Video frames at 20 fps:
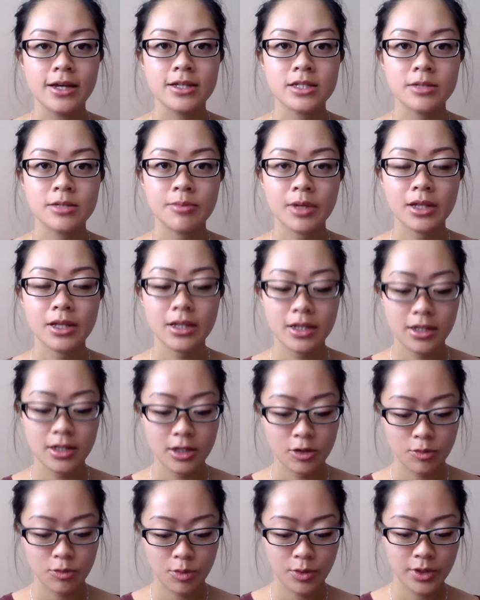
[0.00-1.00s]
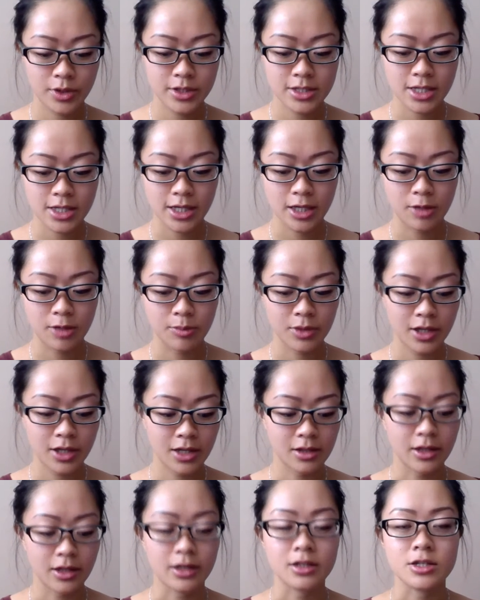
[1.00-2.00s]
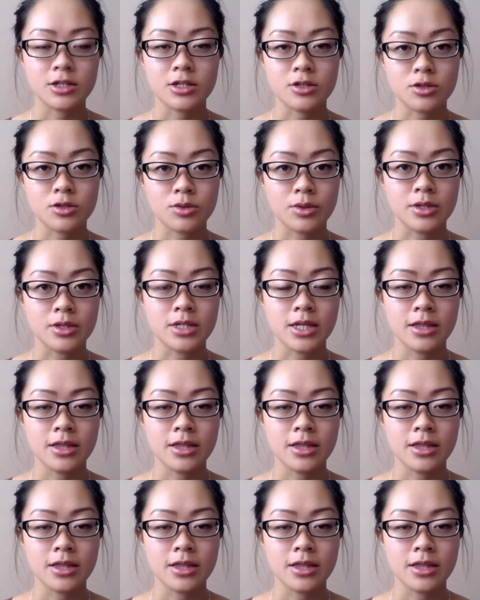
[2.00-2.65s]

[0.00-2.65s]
Typically, newborns accumulate glycogen stores